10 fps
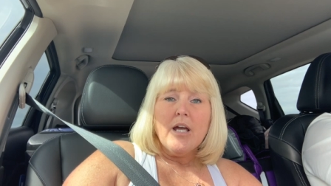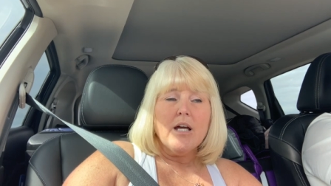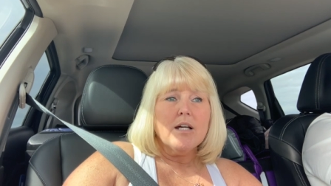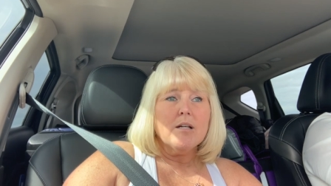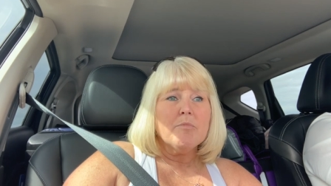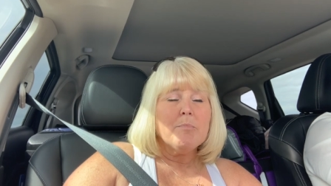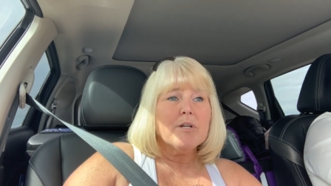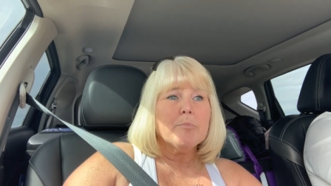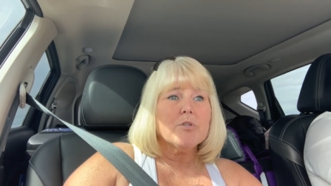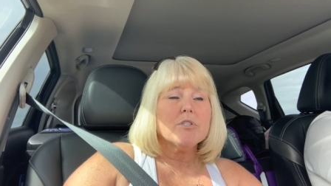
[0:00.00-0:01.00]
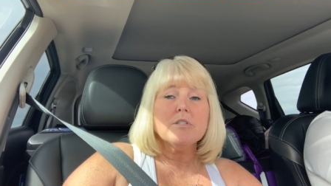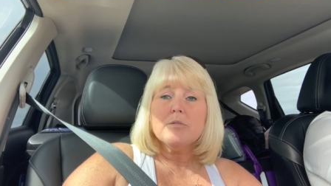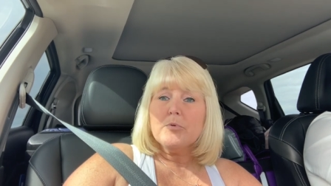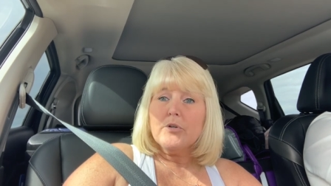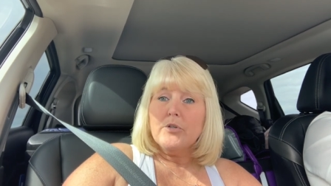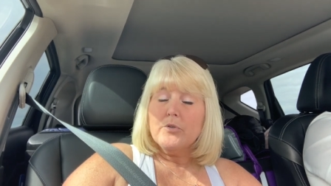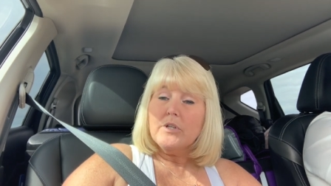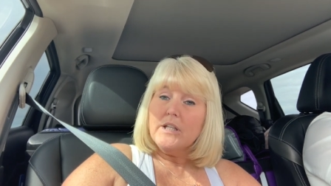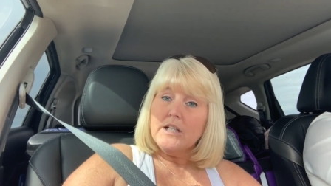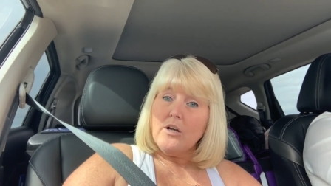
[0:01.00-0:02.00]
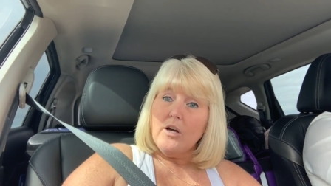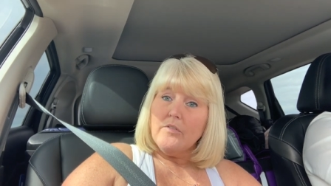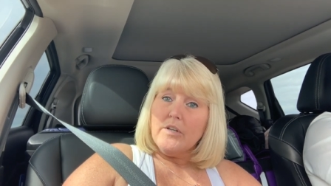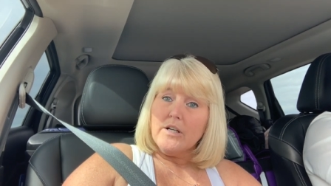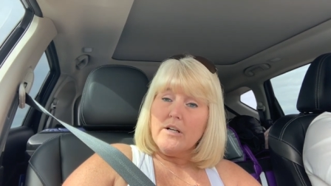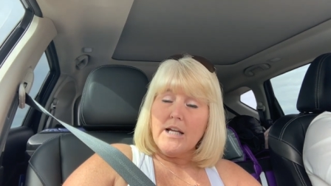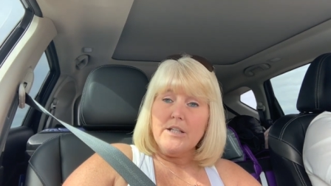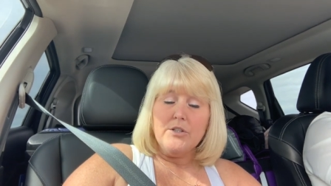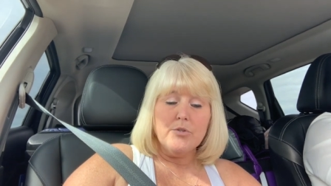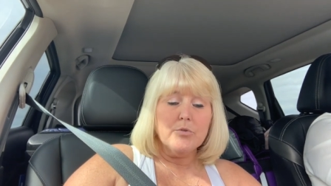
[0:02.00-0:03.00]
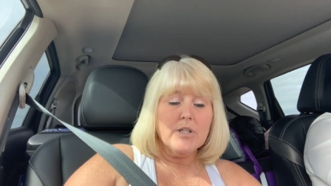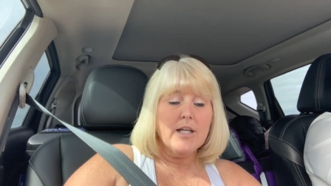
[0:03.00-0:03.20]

Um, the Better Business Bureau, you can get on there and you